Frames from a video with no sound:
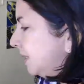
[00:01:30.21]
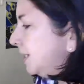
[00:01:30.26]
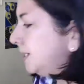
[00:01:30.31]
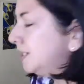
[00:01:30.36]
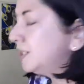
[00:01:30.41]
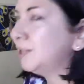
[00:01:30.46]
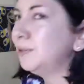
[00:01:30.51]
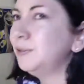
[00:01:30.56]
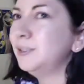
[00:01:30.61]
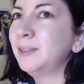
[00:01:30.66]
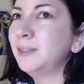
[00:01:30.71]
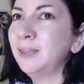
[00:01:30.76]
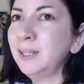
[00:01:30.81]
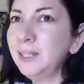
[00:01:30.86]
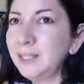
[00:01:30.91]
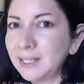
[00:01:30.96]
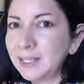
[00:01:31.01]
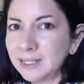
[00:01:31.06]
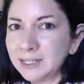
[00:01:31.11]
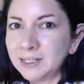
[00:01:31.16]
So I was
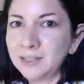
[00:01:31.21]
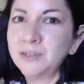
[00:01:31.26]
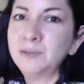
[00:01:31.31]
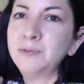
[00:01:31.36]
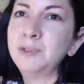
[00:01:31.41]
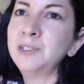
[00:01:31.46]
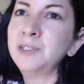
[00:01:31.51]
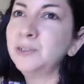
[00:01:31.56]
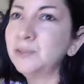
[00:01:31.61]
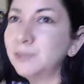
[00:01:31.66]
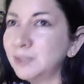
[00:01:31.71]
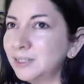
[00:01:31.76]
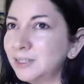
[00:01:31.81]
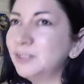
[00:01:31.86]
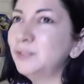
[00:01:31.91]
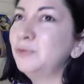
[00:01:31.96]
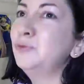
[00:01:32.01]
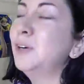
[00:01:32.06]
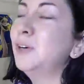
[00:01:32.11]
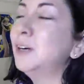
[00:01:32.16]
thinking, when you go on
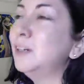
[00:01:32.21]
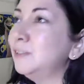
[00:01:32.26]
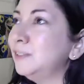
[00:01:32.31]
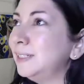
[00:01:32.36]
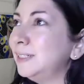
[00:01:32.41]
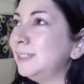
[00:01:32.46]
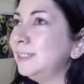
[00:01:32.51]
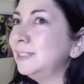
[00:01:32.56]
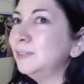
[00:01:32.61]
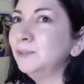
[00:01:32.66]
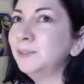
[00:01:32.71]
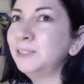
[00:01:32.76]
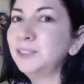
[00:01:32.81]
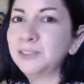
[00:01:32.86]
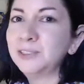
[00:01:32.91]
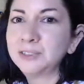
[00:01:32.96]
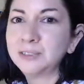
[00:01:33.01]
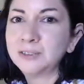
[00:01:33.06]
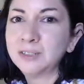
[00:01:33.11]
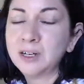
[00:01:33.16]
safari and when
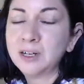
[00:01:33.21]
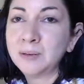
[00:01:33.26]
you're